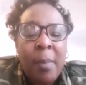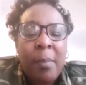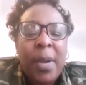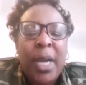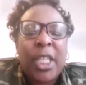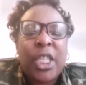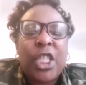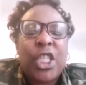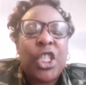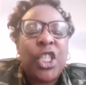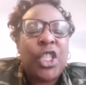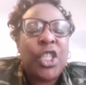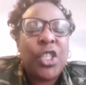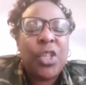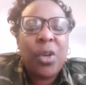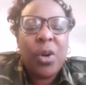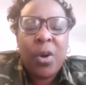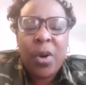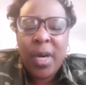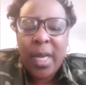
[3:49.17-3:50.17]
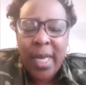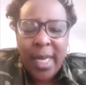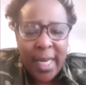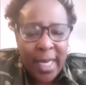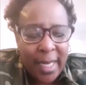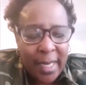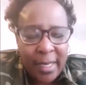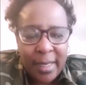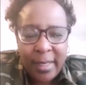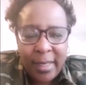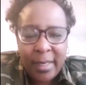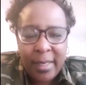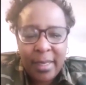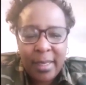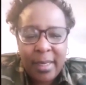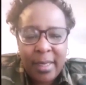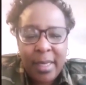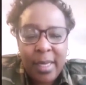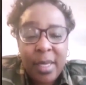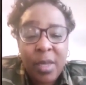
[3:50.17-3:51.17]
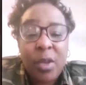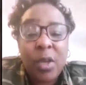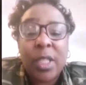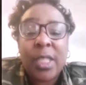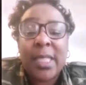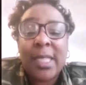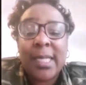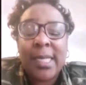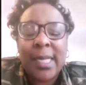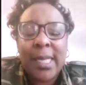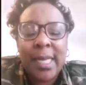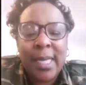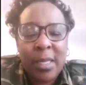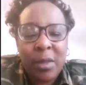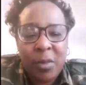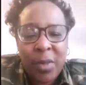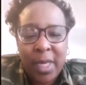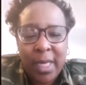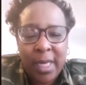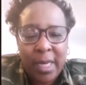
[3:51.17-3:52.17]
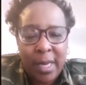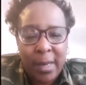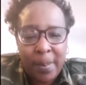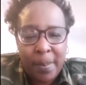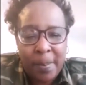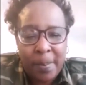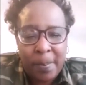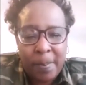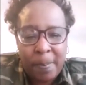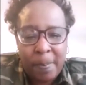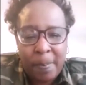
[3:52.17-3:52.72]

But surely your turn will come.